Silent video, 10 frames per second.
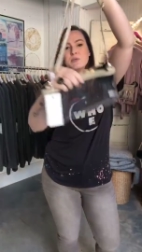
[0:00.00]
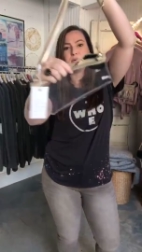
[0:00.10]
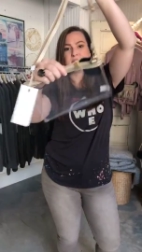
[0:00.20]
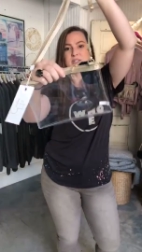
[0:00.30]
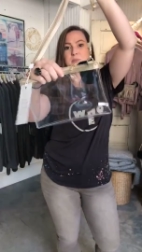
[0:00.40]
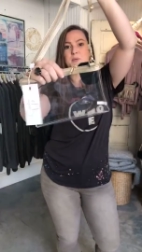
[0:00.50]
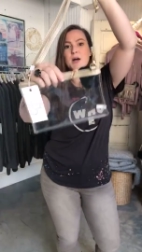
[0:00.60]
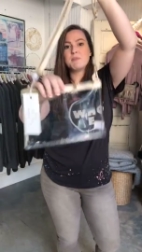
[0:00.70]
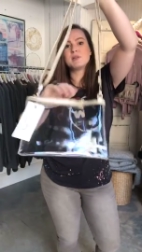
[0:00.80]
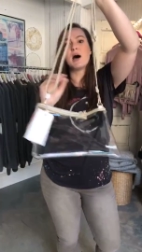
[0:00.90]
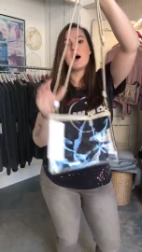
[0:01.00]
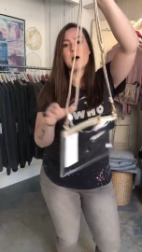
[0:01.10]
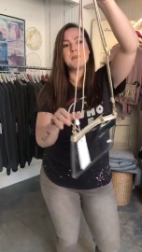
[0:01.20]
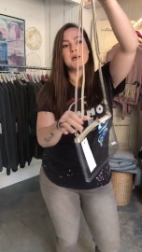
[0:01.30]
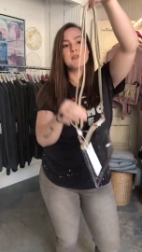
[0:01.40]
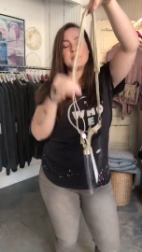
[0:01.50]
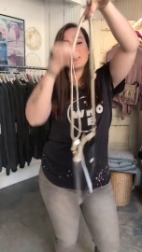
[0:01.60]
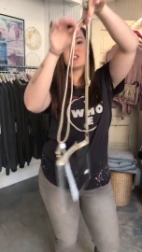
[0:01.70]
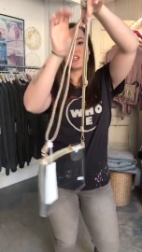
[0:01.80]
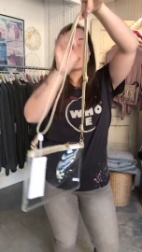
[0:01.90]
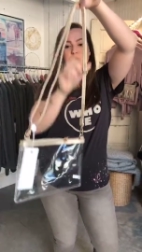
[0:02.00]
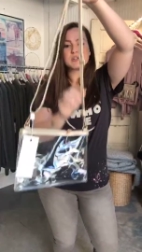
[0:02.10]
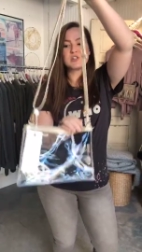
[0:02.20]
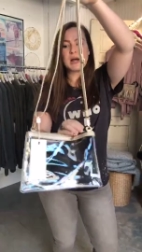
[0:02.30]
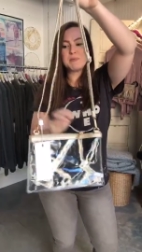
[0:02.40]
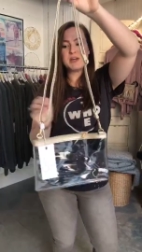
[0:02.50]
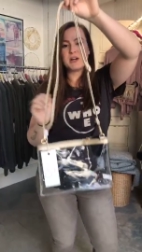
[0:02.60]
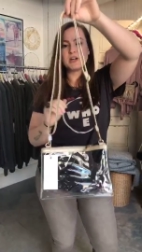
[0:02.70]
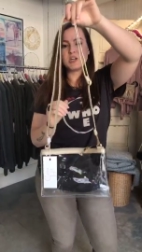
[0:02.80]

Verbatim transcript: with a zipper up top, the adjustable strap here.